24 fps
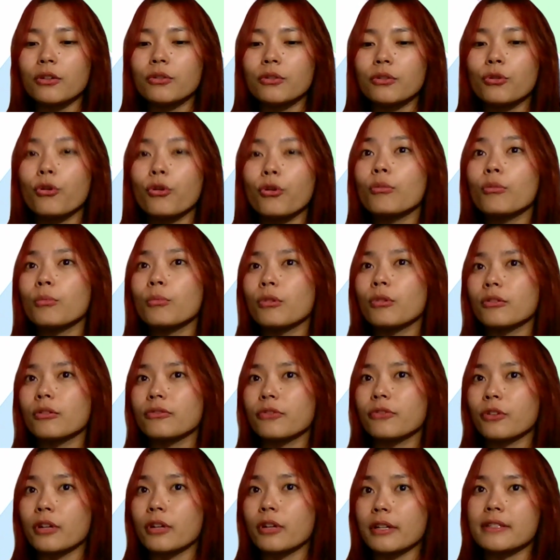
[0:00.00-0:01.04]
normal
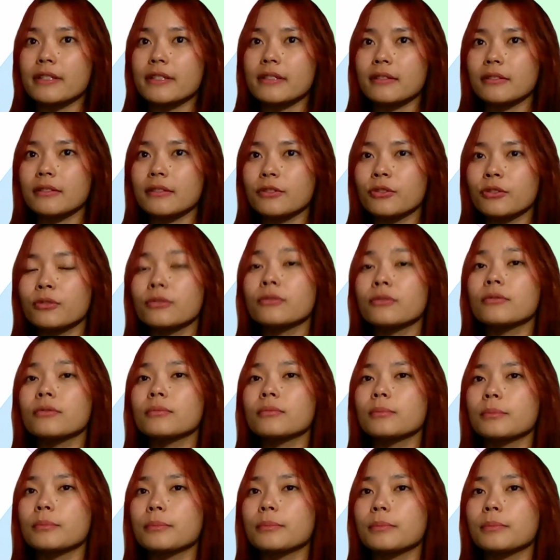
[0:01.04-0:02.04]
for us to